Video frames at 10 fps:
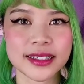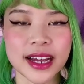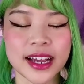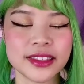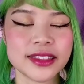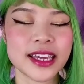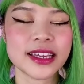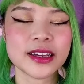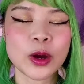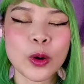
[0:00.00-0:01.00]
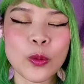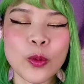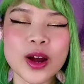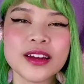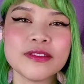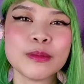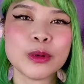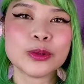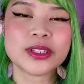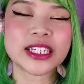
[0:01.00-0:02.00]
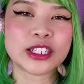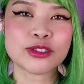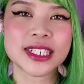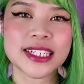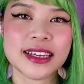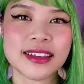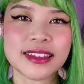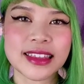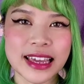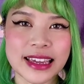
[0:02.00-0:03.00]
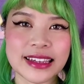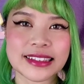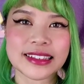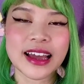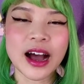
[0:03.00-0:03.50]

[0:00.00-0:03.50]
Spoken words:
I think one of the most interesting things